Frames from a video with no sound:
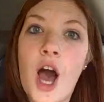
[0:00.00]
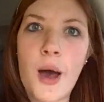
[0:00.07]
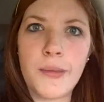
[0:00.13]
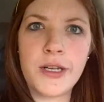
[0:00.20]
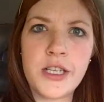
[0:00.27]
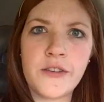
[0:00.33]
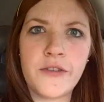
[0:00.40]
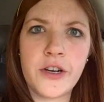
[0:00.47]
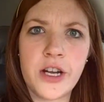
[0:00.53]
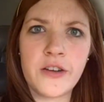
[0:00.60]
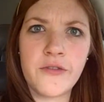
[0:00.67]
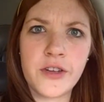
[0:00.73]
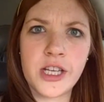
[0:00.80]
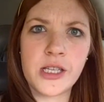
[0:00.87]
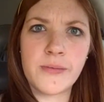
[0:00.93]
Comment if you're
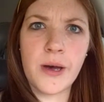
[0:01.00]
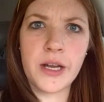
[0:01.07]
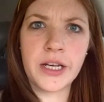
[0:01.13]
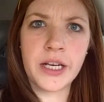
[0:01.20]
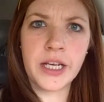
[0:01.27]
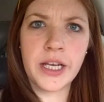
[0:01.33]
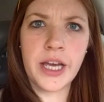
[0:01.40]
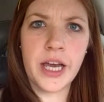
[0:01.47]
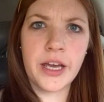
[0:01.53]
envious about eating